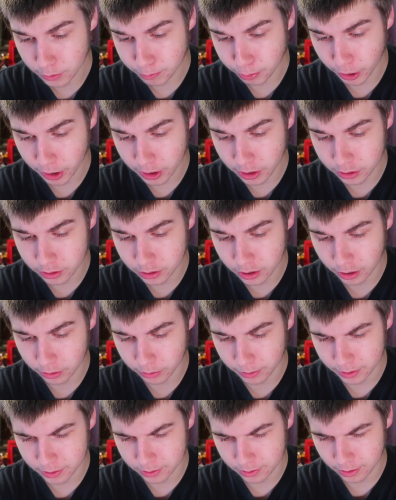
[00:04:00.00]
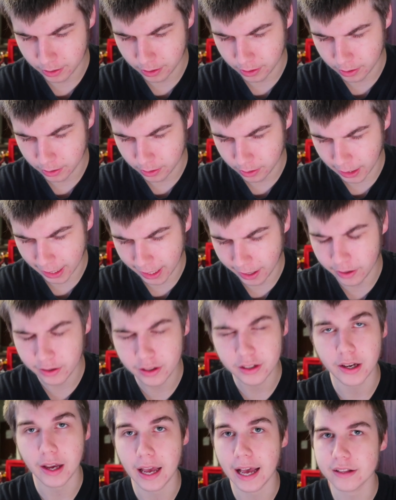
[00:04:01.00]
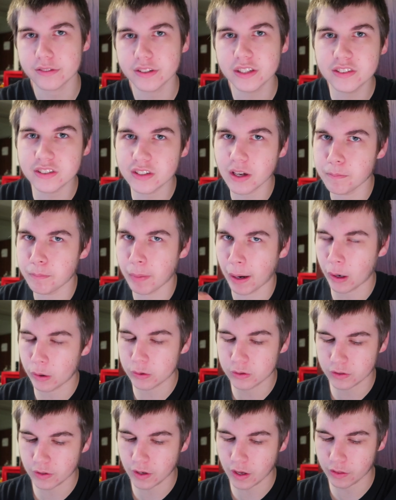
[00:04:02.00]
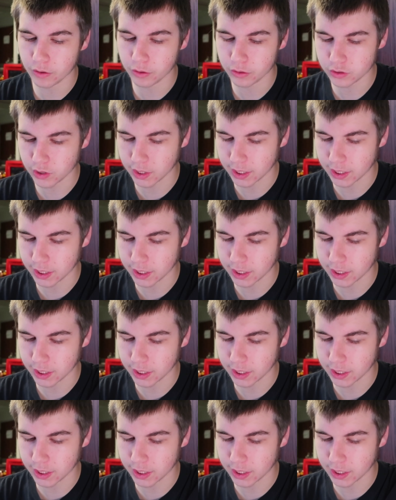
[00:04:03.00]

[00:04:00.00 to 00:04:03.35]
is a pretty good tier list, at least compared to the others.